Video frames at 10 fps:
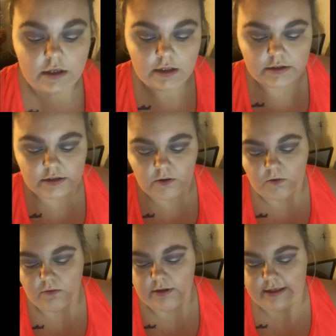
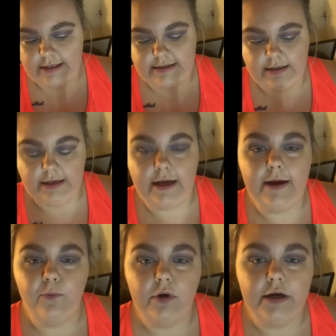So, like I said, like I
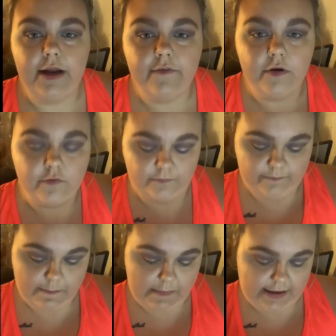would never
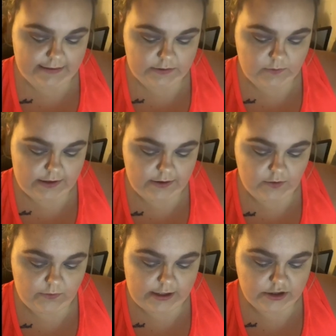mess with a
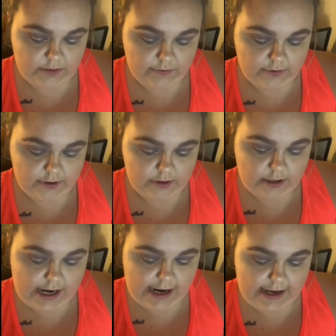Ouija board.
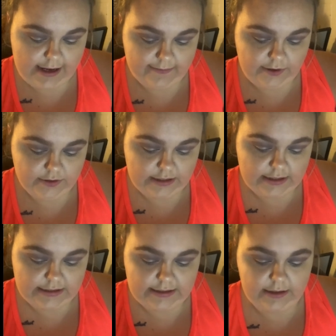I am using
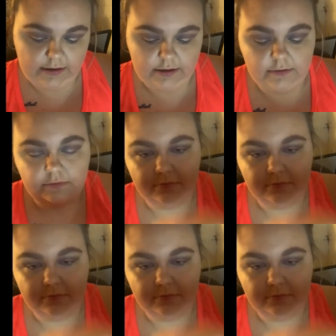concealer